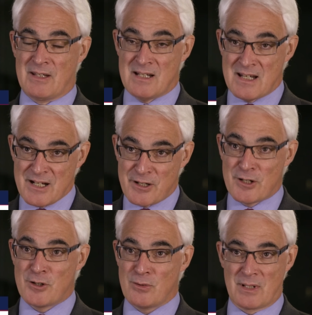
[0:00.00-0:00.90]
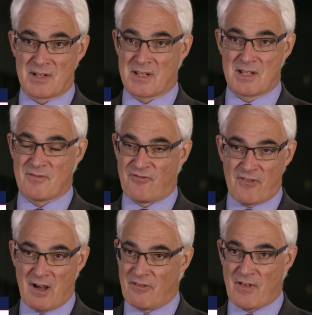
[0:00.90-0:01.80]
the need to do this is
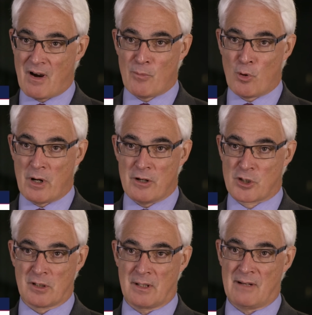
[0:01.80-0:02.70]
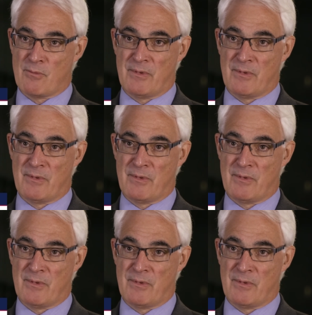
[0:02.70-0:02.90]
far, far more urgent than ever